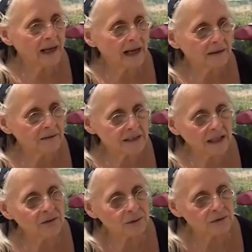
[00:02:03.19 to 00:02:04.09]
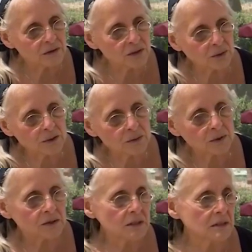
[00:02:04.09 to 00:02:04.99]
We have several different stories
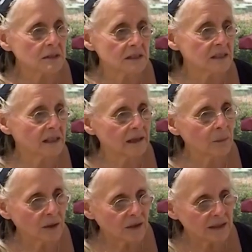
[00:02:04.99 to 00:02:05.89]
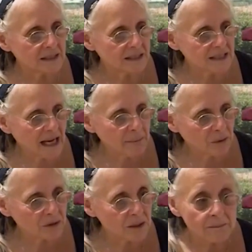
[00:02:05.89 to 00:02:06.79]
where Jesus is sitting with his
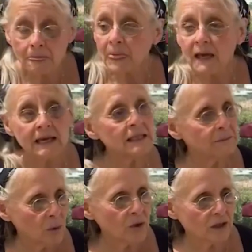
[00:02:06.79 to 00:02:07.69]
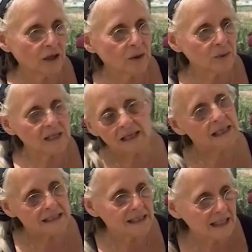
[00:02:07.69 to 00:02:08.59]
disciples in the porticos and
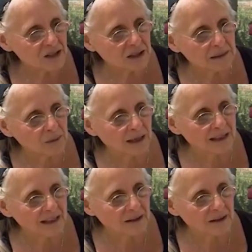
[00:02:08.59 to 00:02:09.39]
he's teaching them right